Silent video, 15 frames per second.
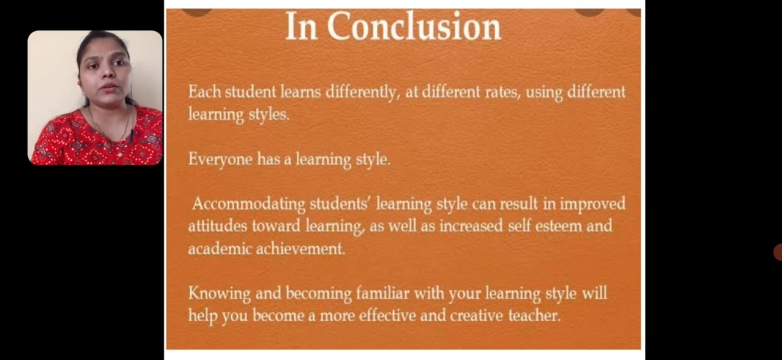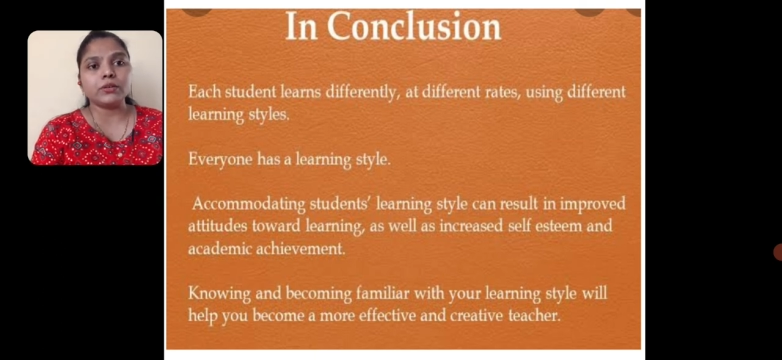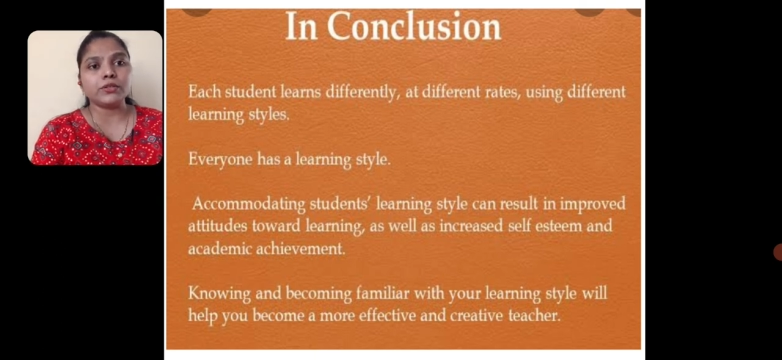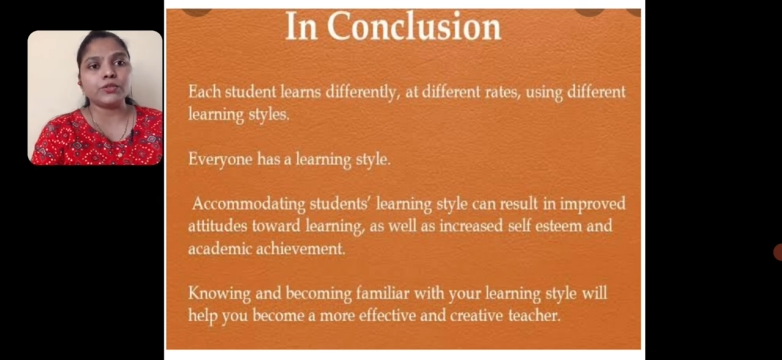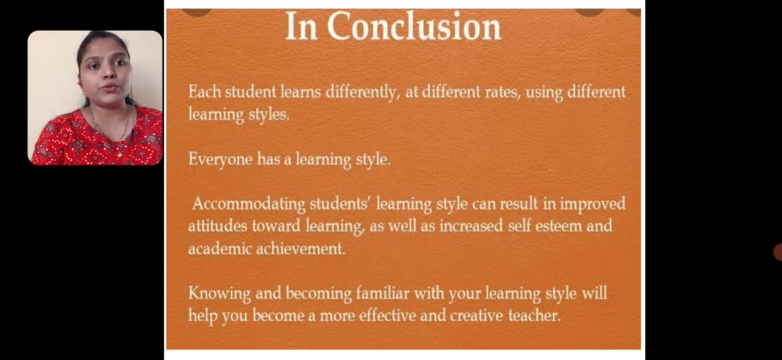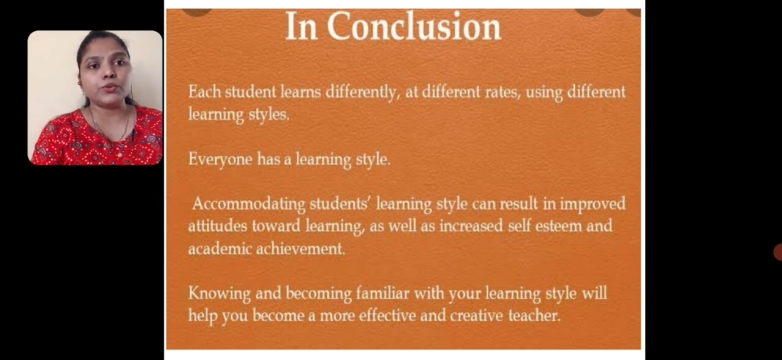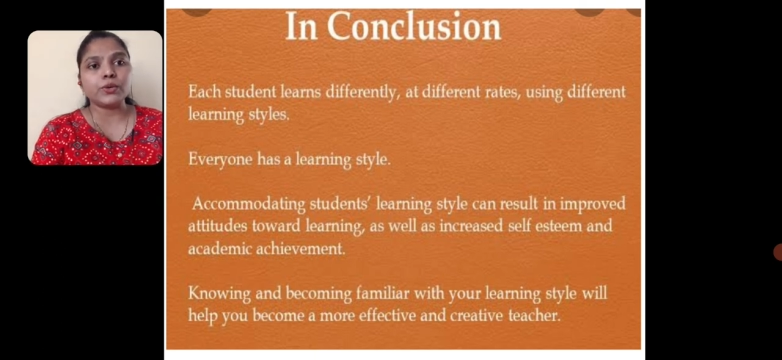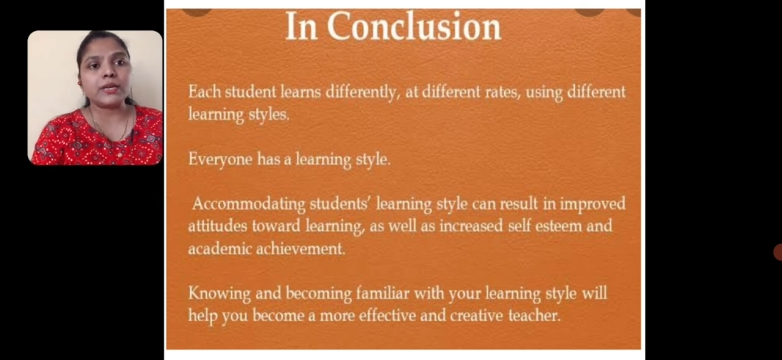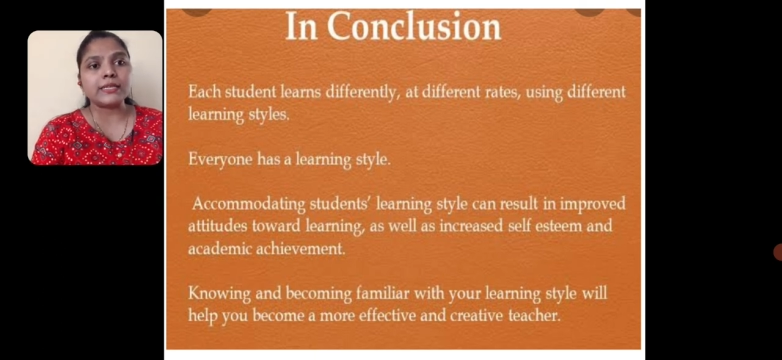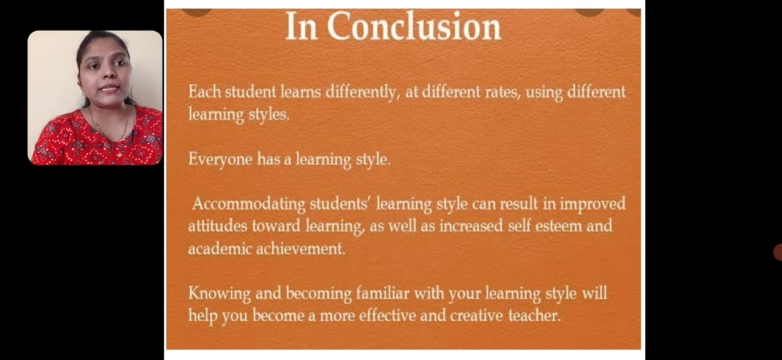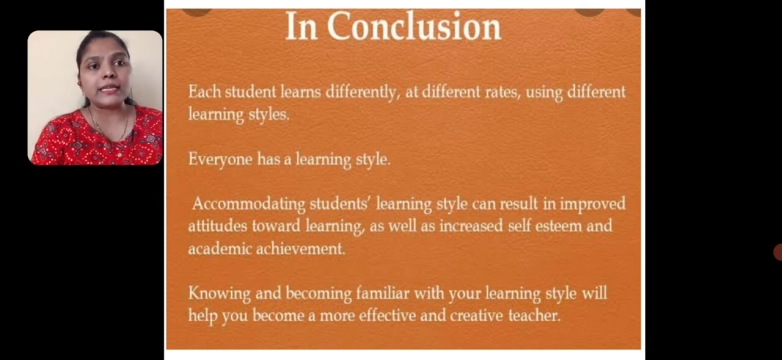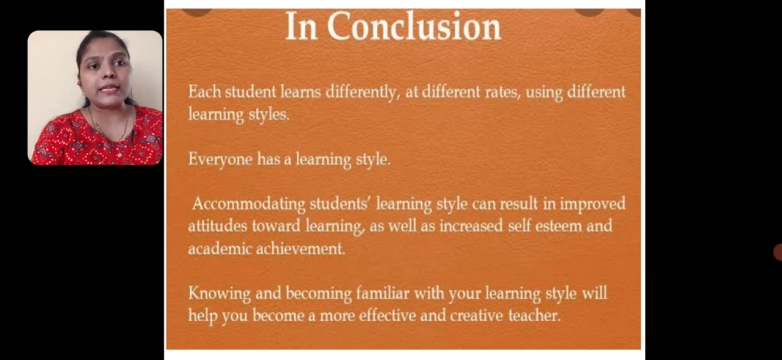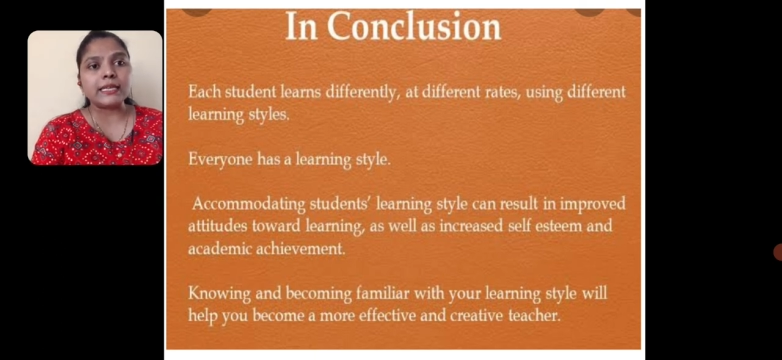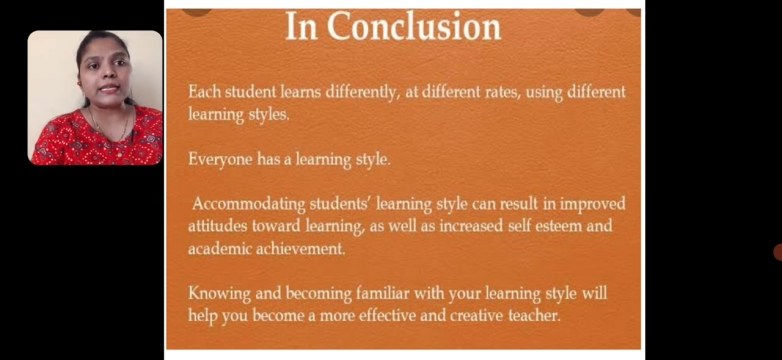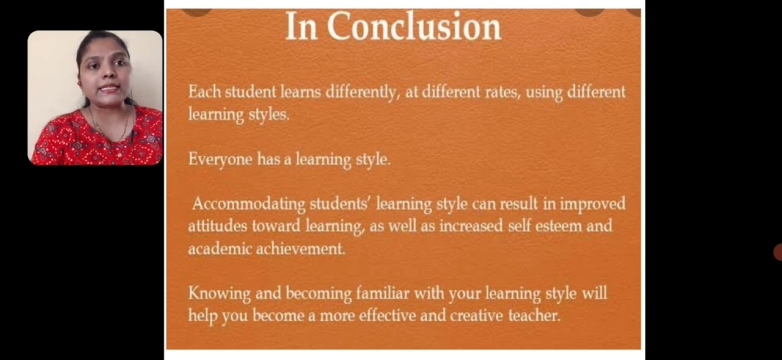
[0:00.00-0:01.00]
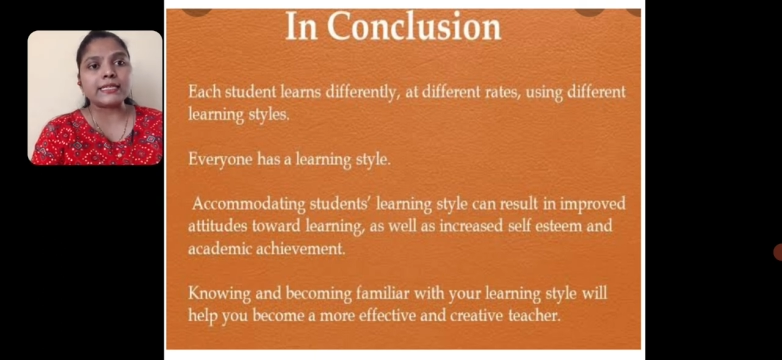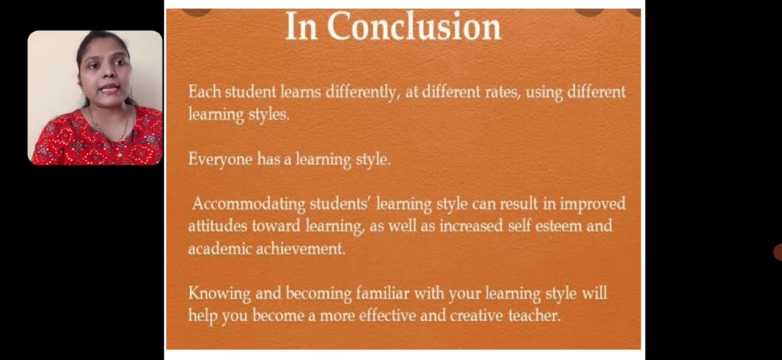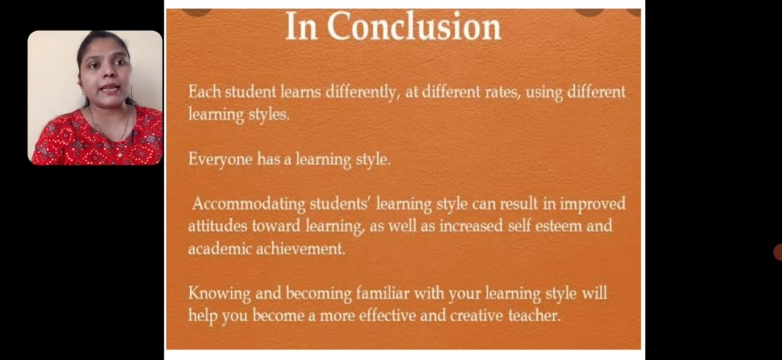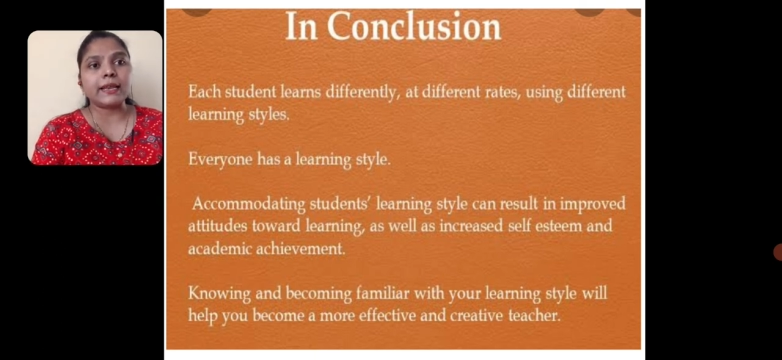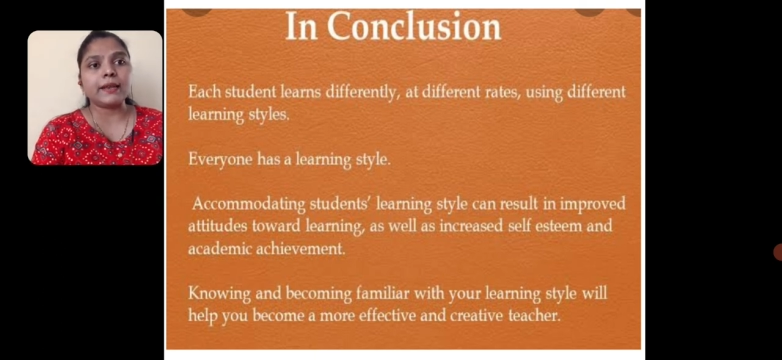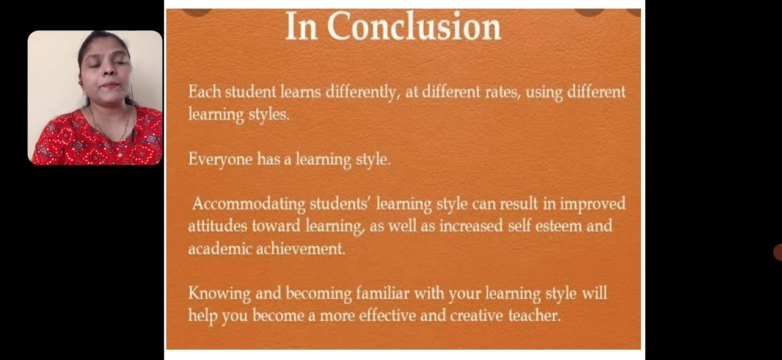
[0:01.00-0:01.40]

students' learning style